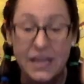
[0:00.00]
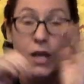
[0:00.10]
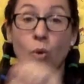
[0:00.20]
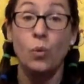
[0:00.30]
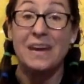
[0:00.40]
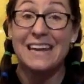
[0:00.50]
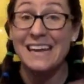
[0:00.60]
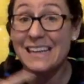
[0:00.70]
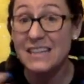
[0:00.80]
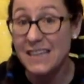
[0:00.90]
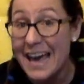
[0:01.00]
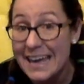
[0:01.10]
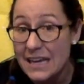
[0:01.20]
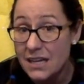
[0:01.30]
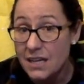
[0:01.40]
We need
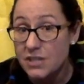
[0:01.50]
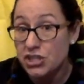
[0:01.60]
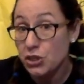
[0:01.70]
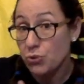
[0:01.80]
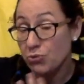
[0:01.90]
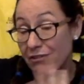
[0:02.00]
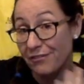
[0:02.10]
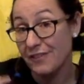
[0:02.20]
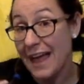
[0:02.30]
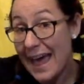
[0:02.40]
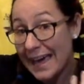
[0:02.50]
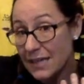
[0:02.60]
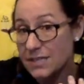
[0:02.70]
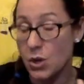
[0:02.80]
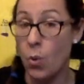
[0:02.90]
light to
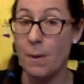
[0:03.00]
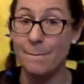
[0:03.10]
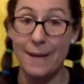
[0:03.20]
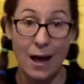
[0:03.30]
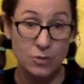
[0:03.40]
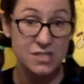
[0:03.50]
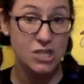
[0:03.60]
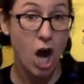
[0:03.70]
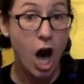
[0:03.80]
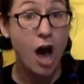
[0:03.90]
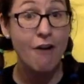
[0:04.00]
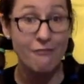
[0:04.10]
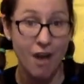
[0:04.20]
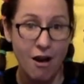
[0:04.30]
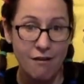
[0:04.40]
reflect or bounce
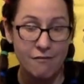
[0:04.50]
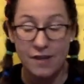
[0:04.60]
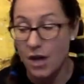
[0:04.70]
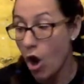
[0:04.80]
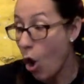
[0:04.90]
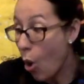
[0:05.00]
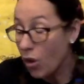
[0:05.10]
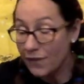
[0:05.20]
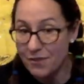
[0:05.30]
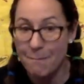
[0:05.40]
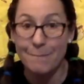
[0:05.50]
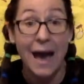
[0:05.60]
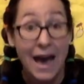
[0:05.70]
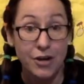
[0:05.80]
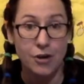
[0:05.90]
off of all of the
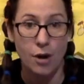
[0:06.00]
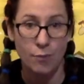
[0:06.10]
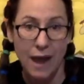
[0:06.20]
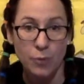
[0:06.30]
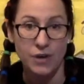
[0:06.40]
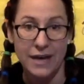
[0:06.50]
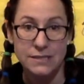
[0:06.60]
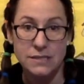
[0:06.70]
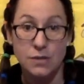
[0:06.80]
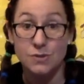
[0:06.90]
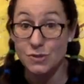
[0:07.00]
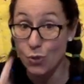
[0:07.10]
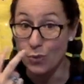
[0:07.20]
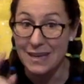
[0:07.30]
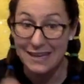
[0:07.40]
matter around us
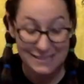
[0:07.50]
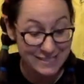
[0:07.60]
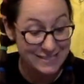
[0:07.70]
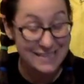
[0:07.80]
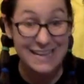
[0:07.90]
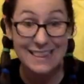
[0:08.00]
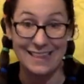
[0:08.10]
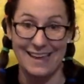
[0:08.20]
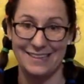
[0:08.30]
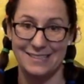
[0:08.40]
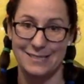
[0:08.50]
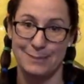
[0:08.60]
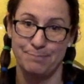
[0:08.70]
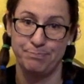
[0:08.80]
so we can see things.